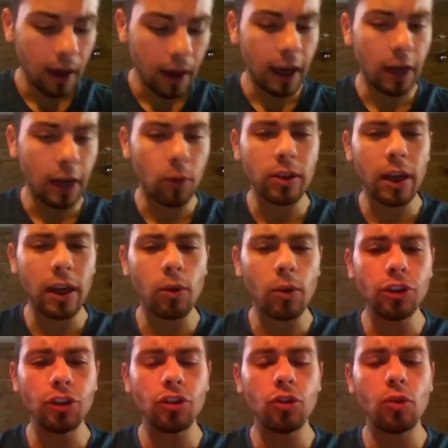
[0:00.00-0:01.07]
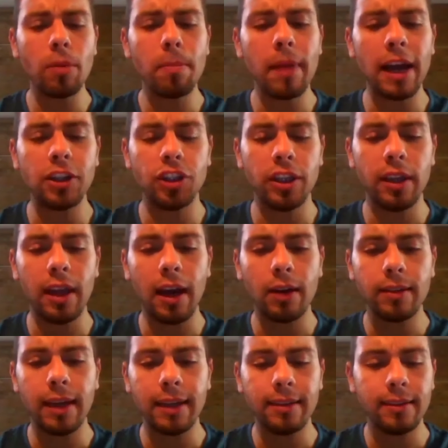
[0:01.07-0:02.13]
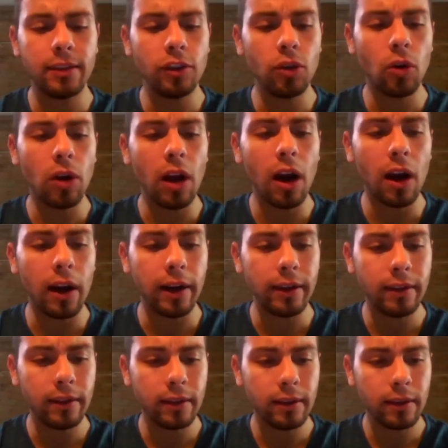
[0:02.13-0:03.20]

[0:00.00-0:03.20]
And what I want you to imagine now that your heart